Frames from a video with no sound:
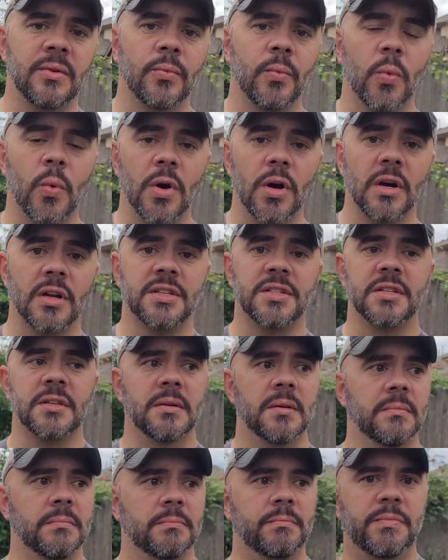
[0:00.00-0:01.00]
works
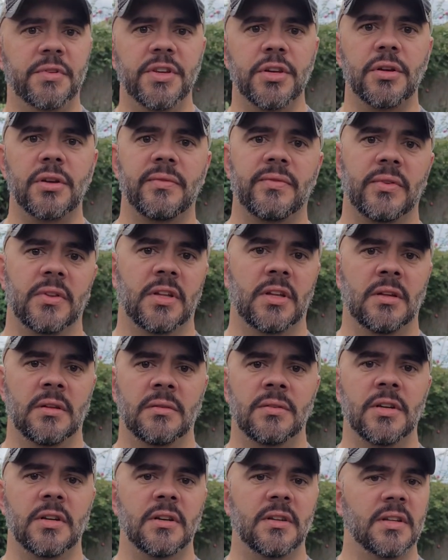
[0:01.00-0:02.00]
beautifully.
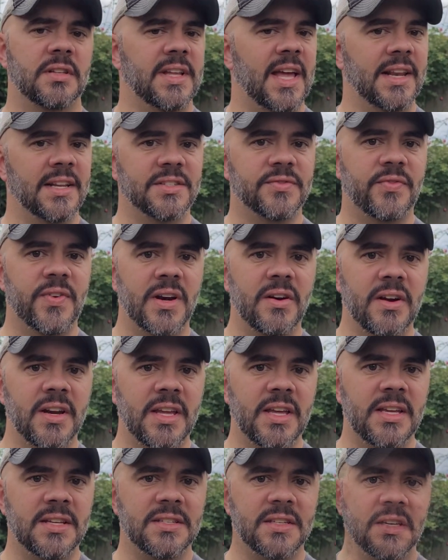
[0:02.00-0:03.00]
There, and it's very
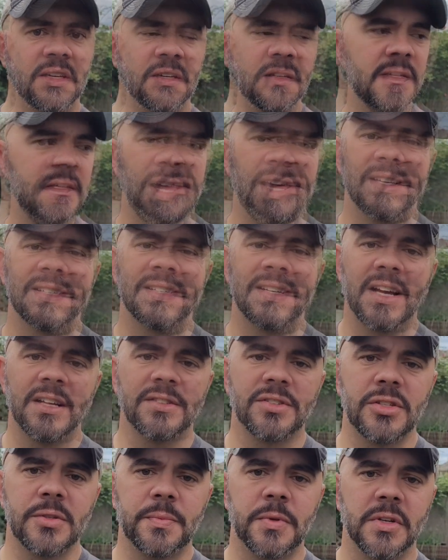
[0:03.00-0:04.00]
easy. It's not
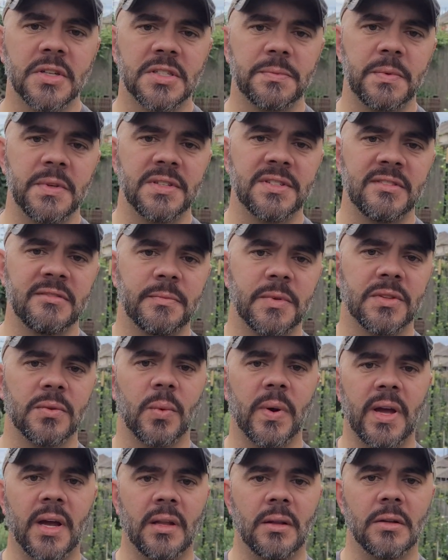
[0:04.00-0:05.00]
super expensive, but the
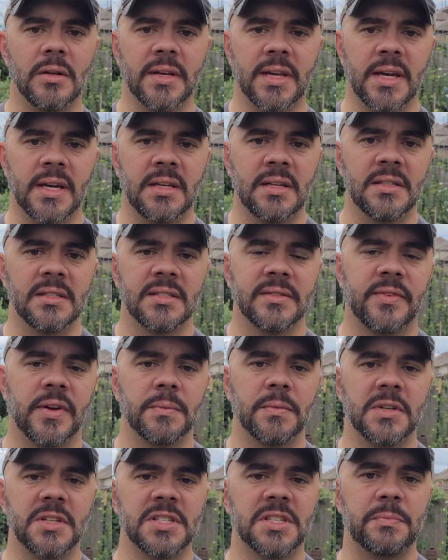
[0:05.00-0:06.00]
way I look at it is if I'm
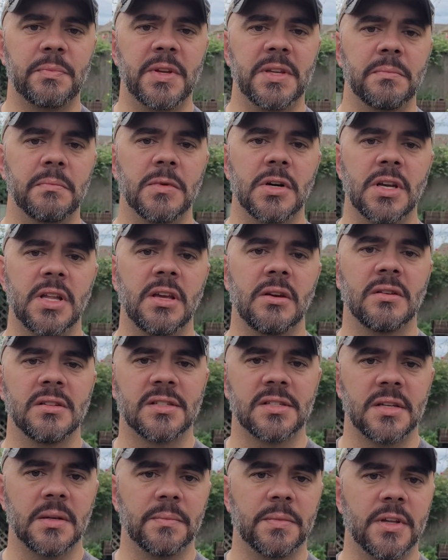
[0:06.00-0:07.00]
gonna spend money on
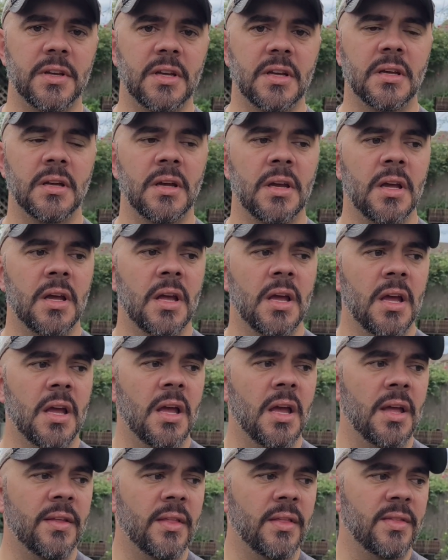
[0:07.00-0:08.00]
something,
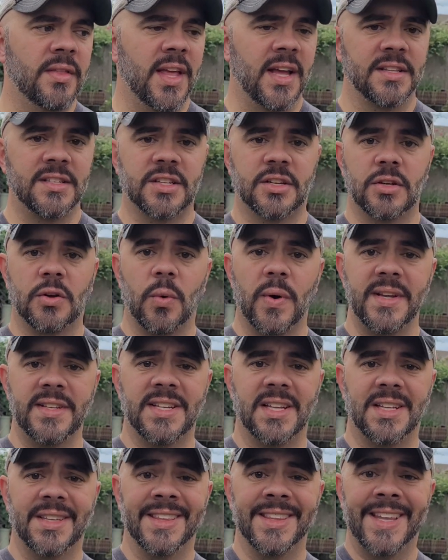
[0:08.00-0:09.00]
that's going
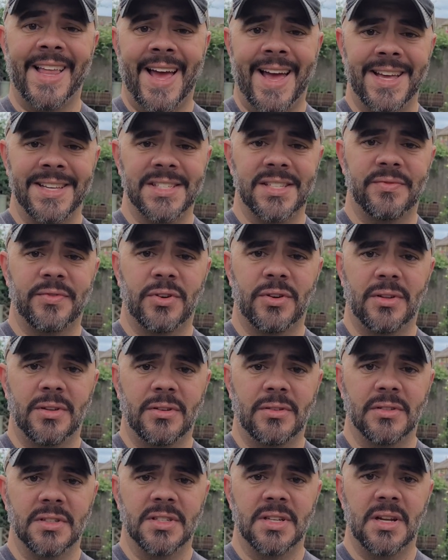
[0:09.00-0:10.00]
to last for a
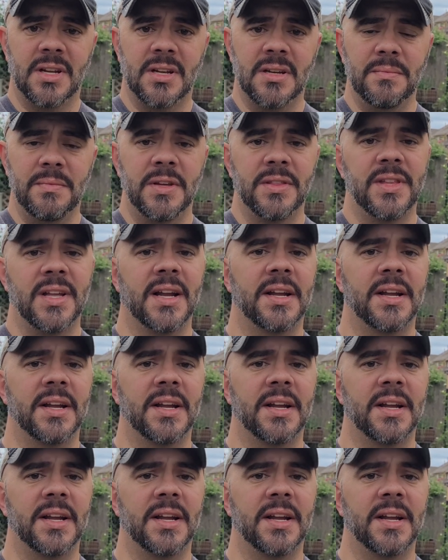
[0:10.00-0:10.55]
long time, that